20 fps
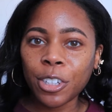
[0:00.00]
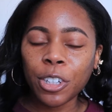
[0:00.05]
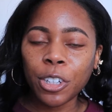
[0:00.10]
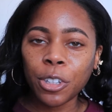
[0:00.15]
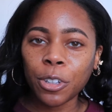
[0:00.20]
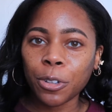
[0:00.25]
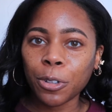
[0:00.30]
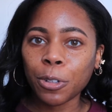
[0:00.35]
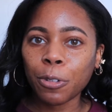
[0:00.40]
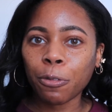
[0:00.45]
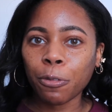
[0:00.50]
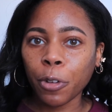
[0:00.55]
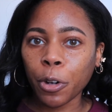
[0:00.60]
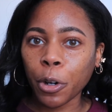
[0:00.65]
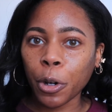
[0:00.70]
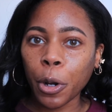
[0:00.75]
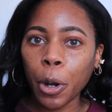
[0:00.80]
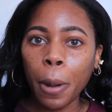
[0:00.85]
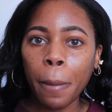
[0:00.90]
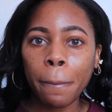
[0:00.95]
to use
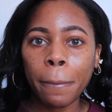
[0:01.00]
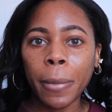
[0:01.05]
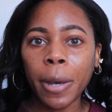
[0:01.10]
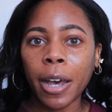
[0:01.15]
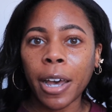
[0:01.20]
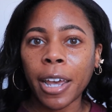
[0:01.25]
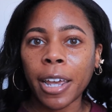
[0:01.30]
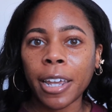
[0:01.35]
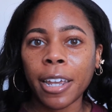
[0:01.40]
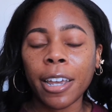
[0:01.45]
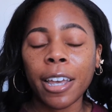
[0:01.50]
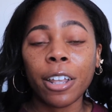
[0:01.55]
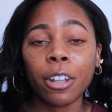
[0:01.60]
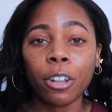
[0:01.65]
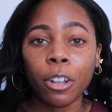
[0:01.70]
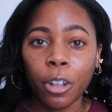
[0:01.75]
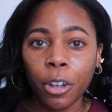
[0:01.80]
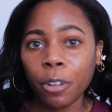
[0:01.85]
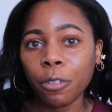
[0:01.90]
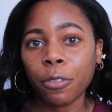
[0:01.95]
for my
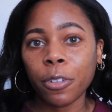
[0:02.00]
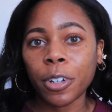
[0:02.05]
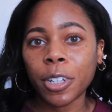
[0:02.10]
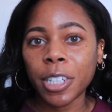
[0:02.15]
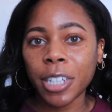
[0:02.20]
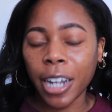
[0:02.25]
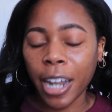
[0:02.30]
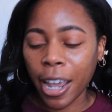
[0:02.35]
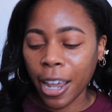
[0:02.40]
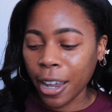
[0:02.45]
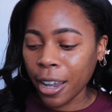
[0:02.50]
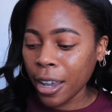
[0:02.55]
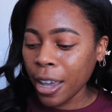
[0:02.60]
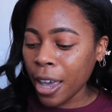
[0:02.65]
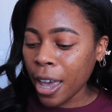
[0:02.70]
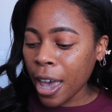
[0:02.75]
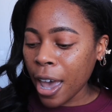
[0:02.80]
look for today.